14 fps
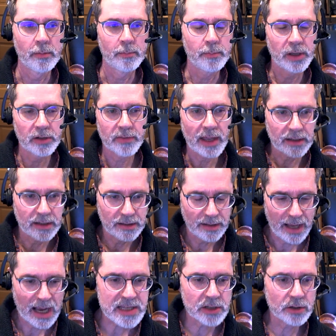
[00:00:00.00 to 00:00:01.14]
because that
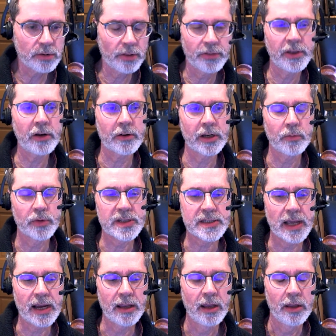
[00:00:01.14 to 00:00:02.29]
classical theory would
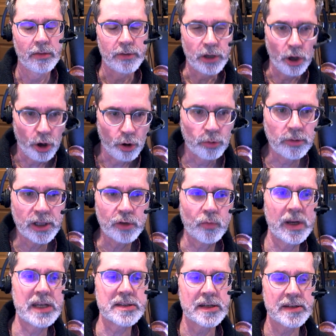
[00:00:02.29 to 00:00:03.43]
say the only
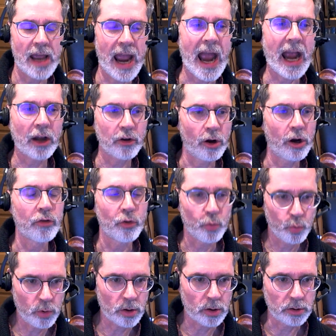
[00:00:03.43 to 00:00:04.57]
reason to act on the
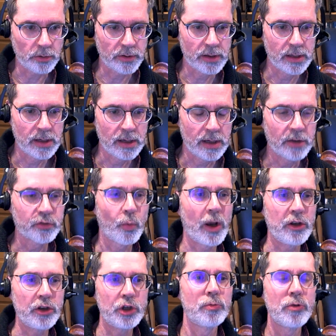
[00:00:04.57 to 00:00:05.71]
world is
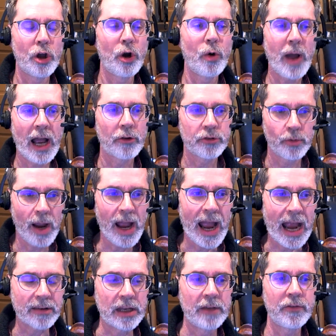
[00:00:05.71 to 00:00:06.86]
when you know how to
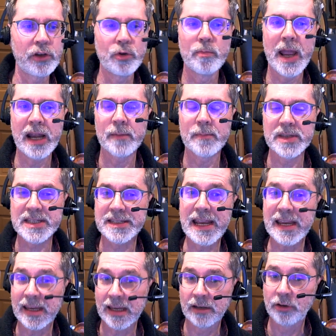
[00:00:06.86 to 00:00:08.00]
act. And if you made a
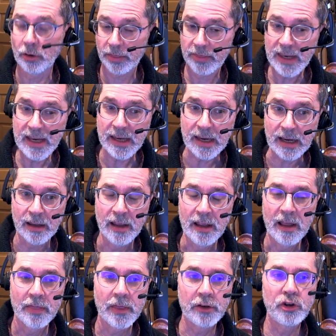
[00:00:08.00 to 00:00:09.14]
mistake in your thinking,
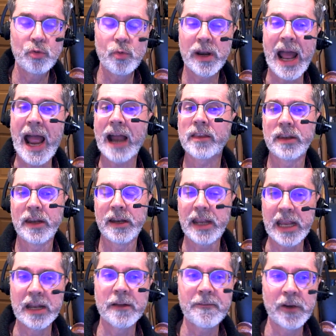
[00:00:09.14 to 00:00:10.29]
then you would act in an
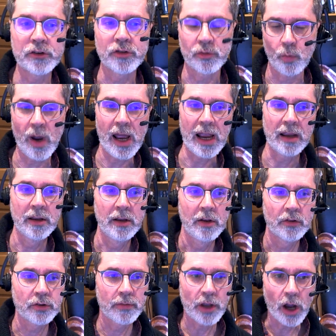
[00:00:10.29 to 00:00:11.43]
inefficient way.
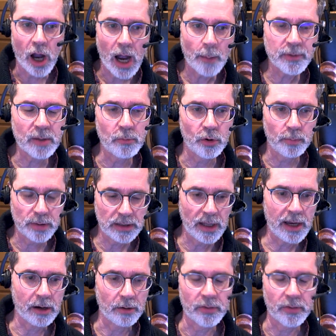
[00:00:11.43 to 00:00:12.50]
So the optimal player,